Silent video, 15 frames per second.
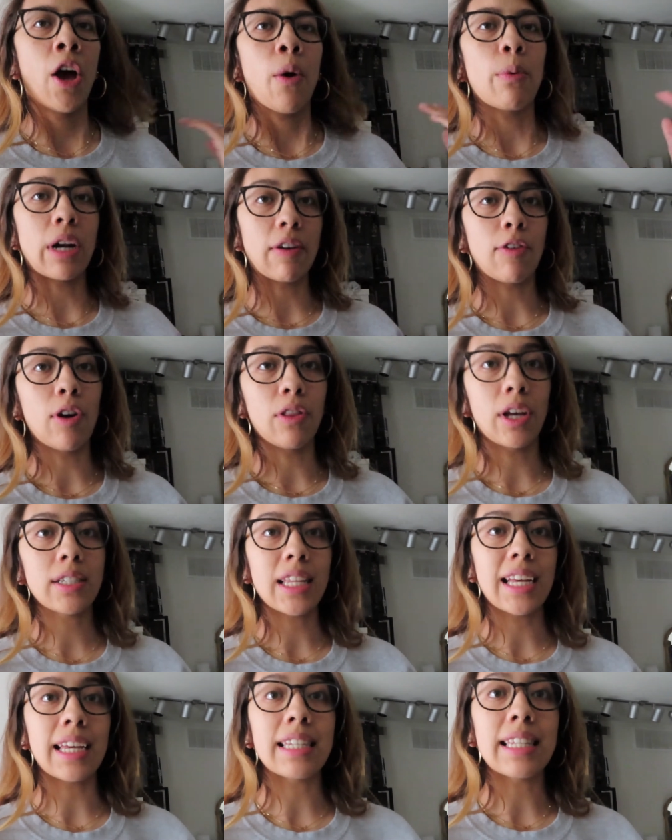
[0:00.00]
whatever it
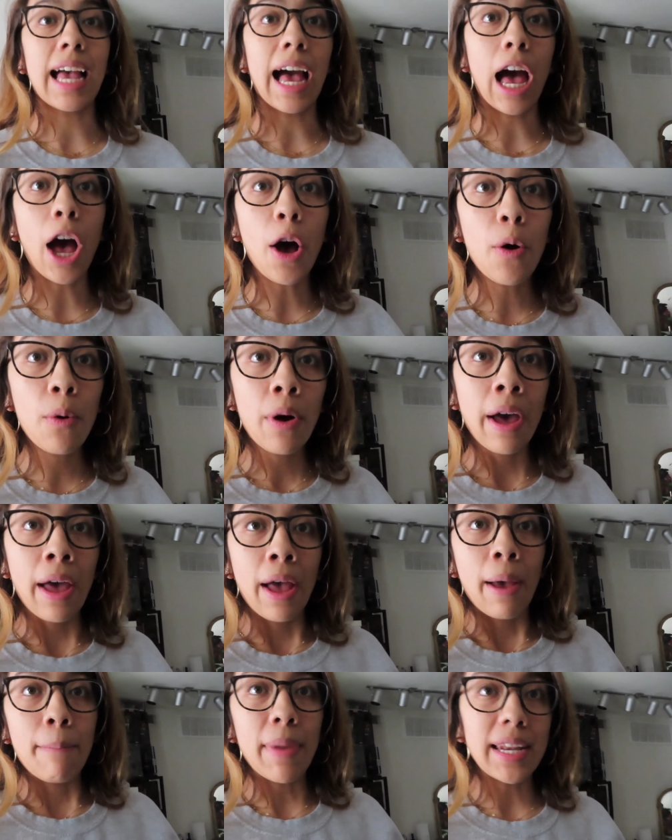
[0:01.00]
looks like is how
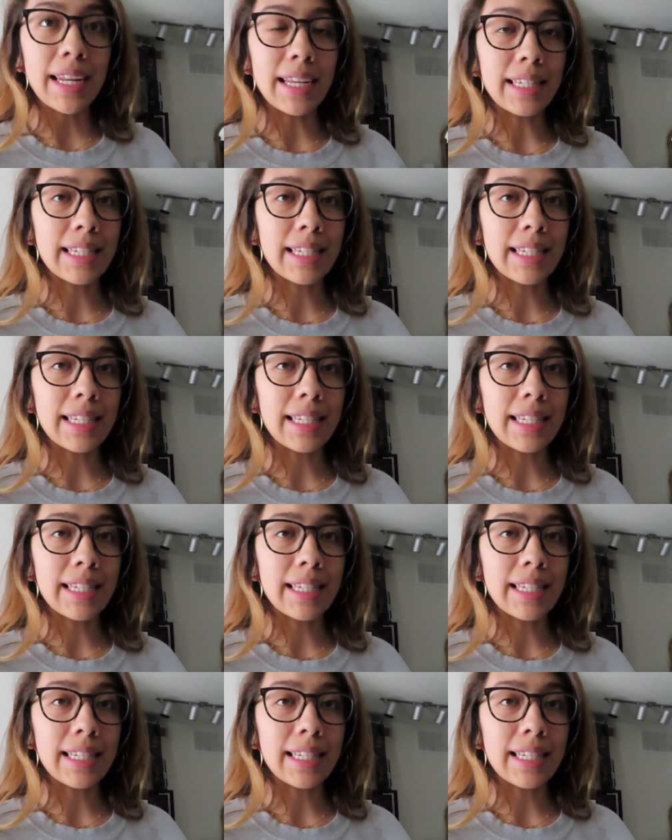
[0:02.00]
many